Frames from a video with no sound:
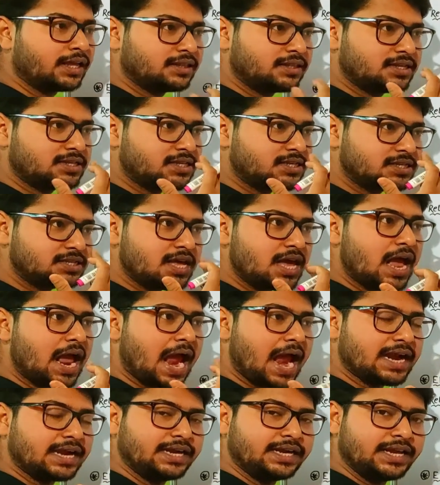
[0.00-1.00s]
This is
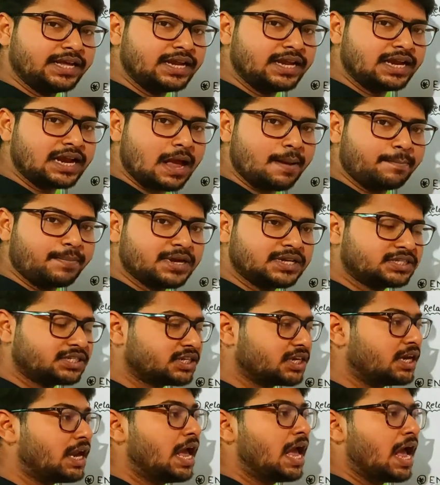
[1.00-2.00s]
the anterior
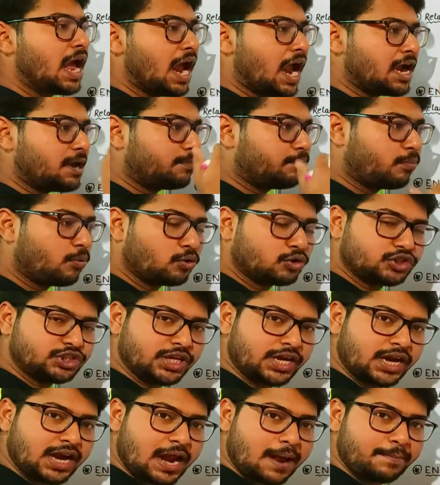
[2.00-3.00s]
aperture, and
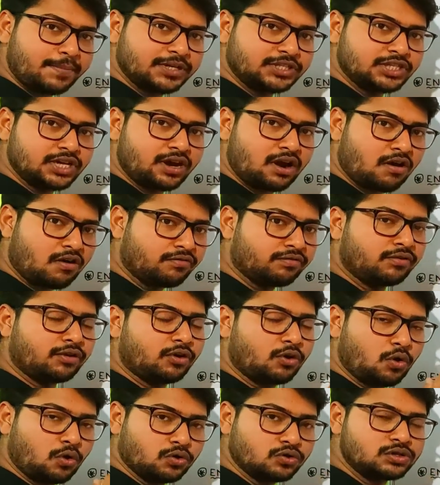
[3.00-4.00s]
posterior aperture of
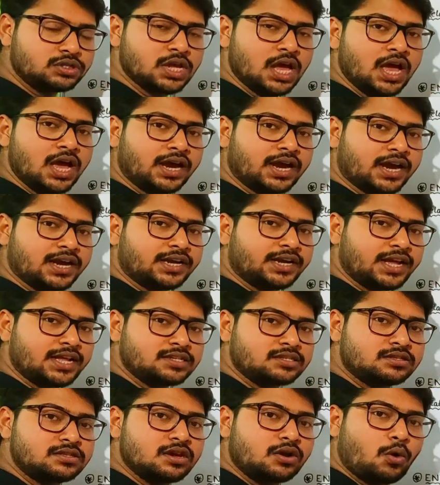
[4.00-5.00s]
nose
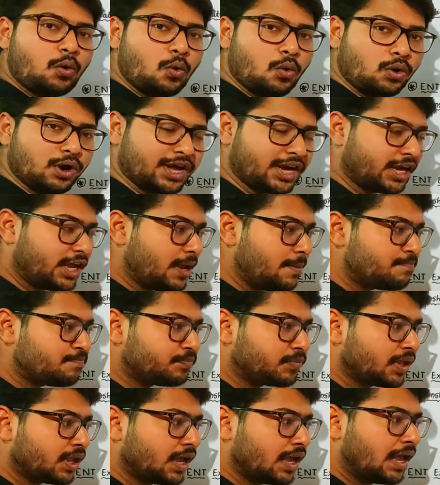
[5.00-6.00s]
contains the
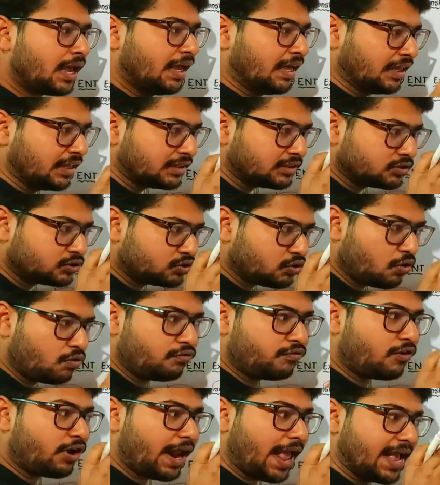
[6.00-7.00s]
choanae.
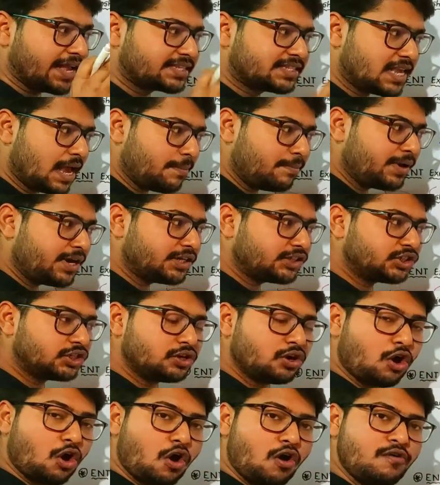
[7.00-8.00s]
So for
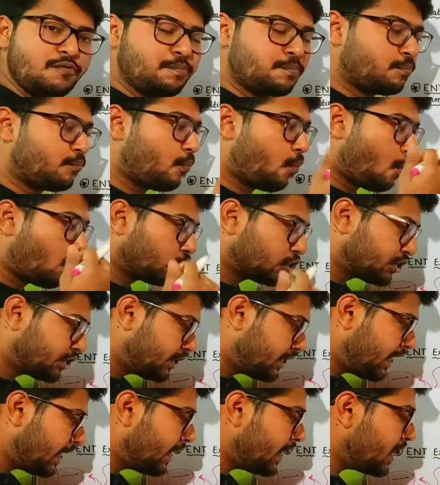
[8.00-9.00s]
examination of
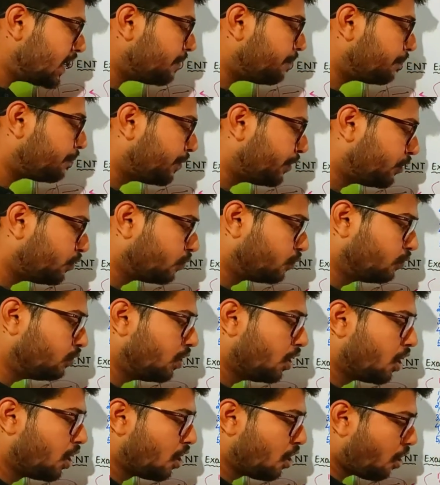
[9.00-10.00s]
posterior
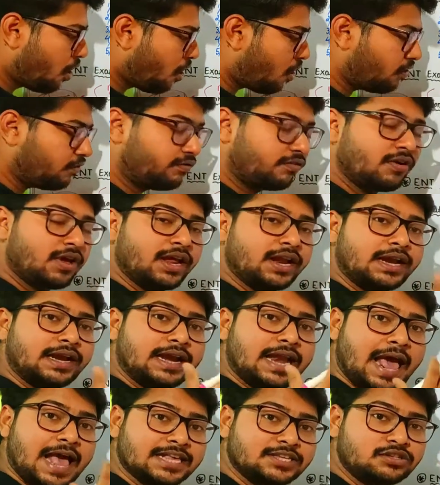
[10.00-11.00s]
view of
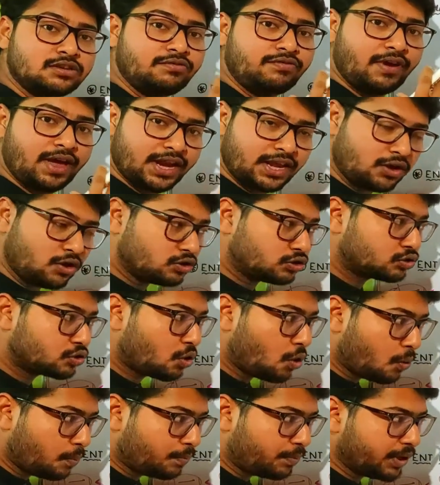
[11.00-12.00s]

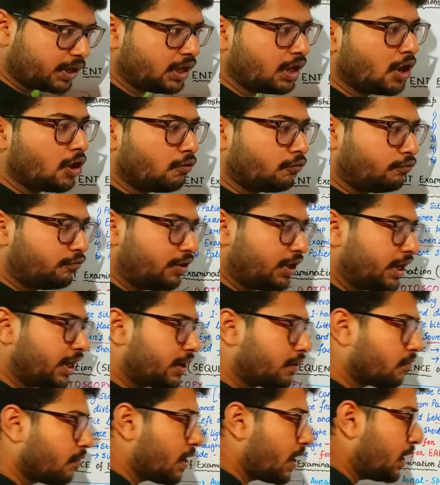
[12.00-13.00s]
nasopharyngoscopy,
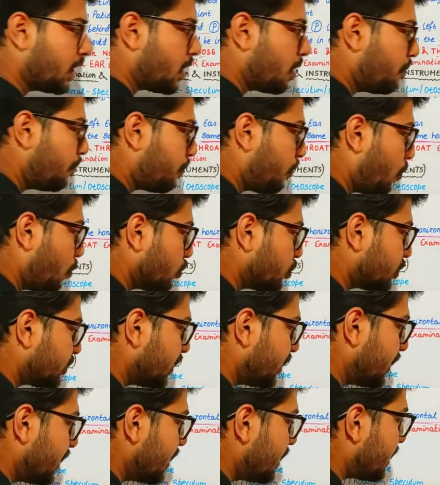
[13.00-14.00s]
we require a
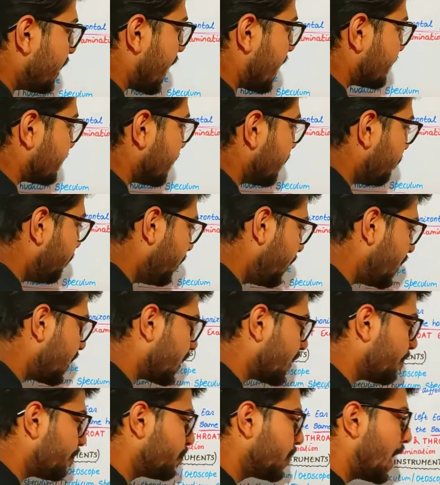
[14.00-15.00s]
posterior nasal
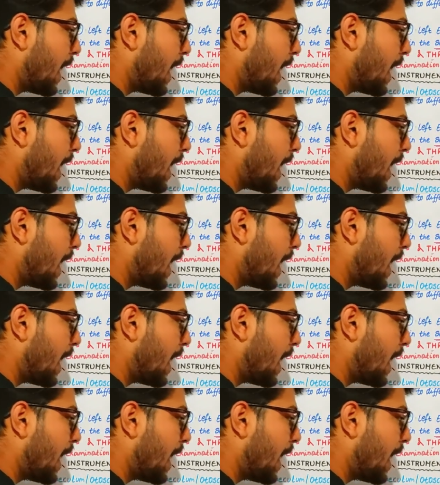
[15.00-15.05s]
mirror,